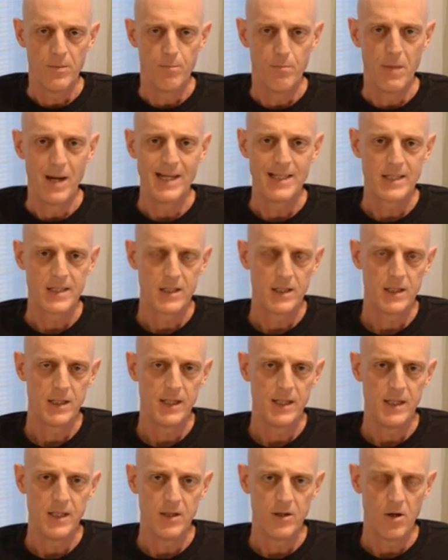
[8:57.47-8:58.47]

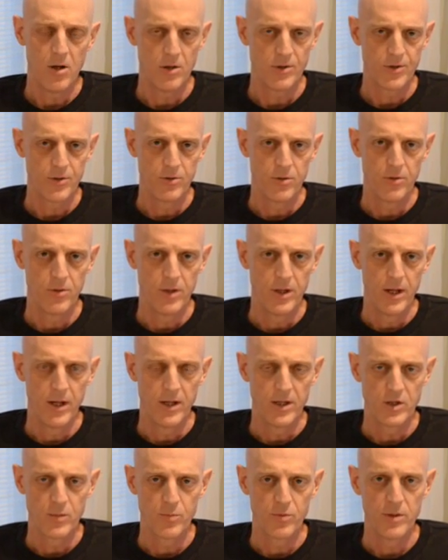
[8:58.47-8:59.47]
Mysoline, also known
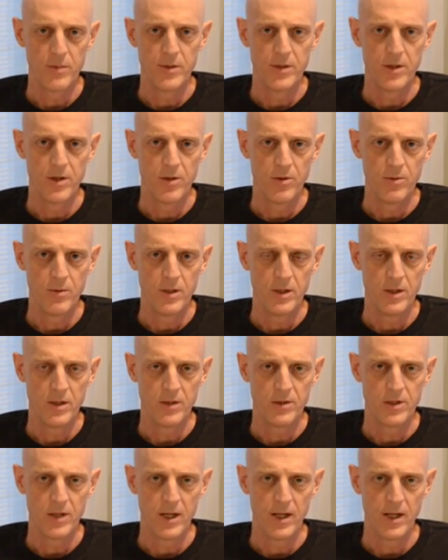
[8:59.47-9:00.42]
as primidone, is